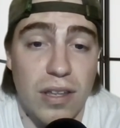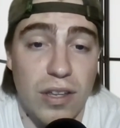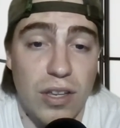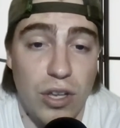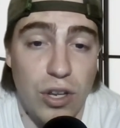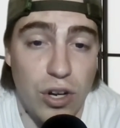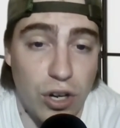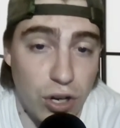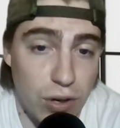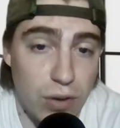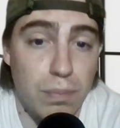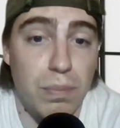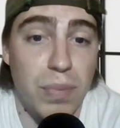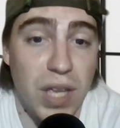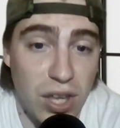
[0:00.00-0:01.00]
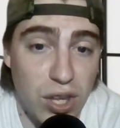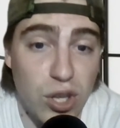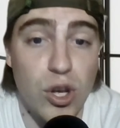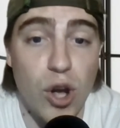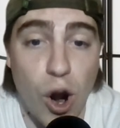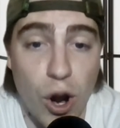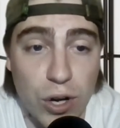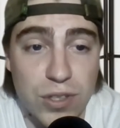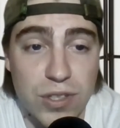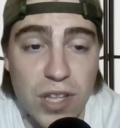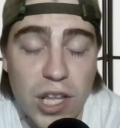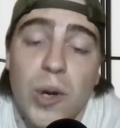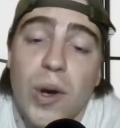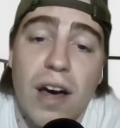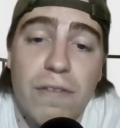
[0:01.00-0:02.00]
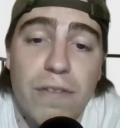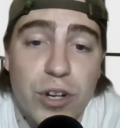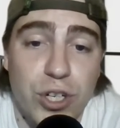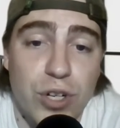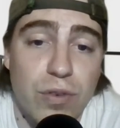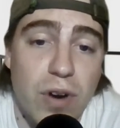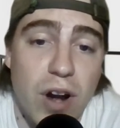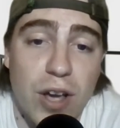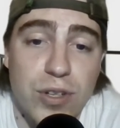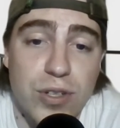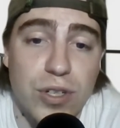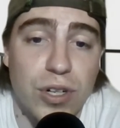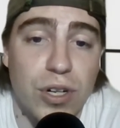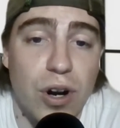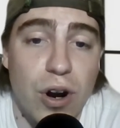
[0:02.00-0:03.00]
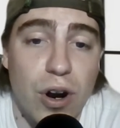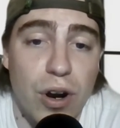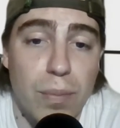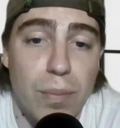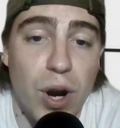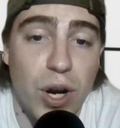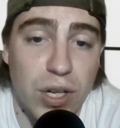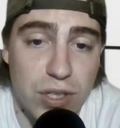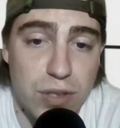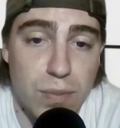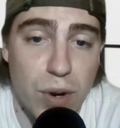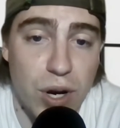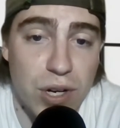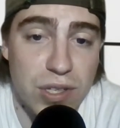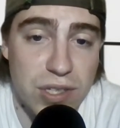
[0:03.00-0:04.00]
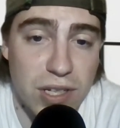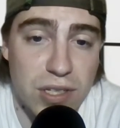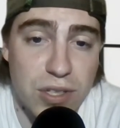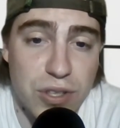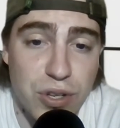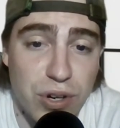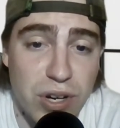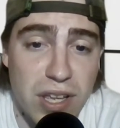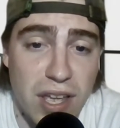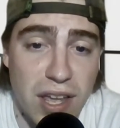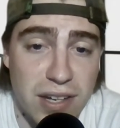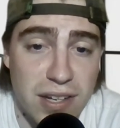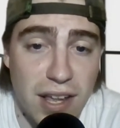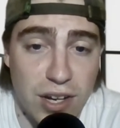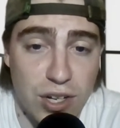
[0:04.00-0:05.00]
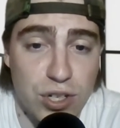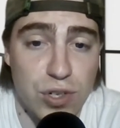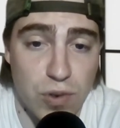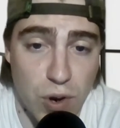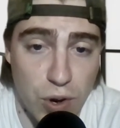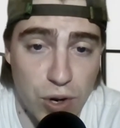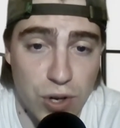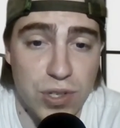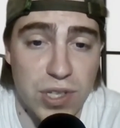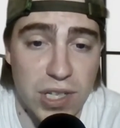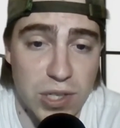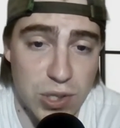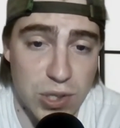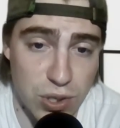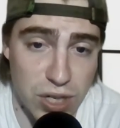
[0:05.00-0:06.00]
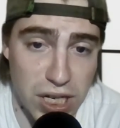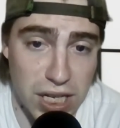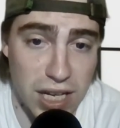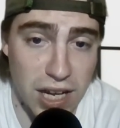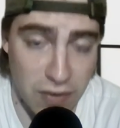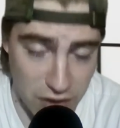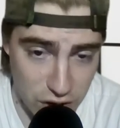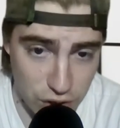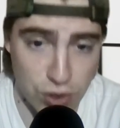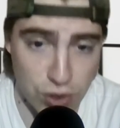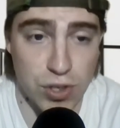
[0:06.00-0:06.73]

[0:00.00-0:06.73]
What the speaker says: your big guards that you have on your roster are Marcus Smart 6'3" and Dennis Schroeder 6'3", and then your